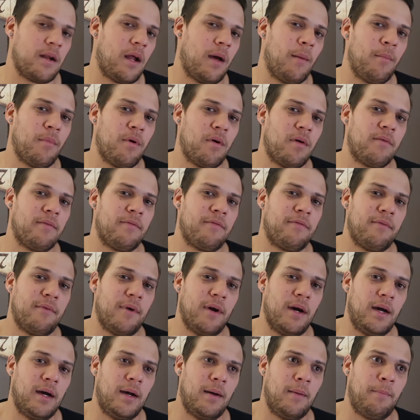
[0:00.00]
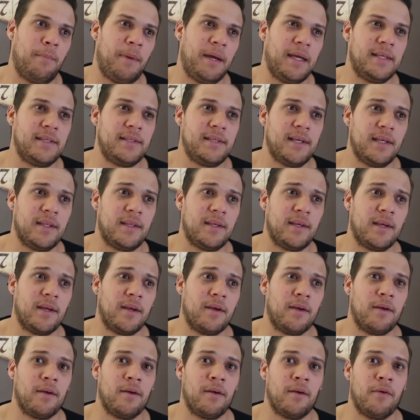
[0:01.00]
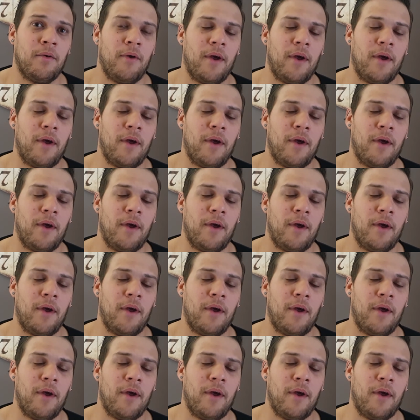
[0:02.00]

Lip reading: number of pace-setting